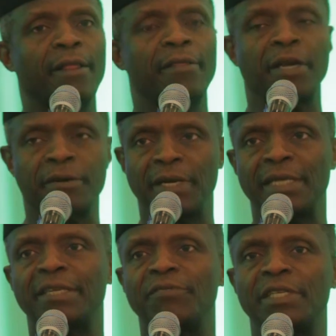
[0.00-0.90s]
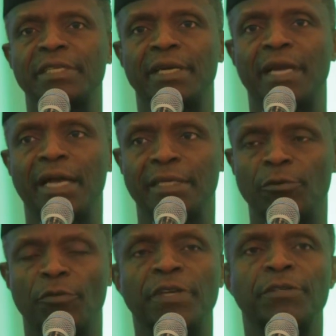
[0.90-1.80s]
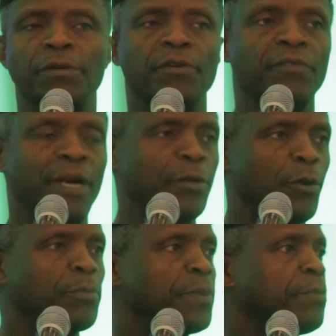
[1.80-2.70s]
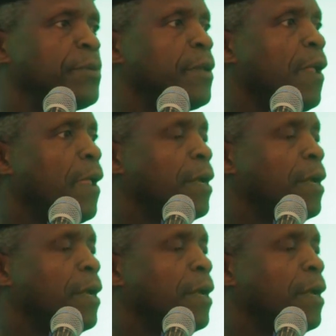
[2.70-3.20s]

the creativity and innovation of our young people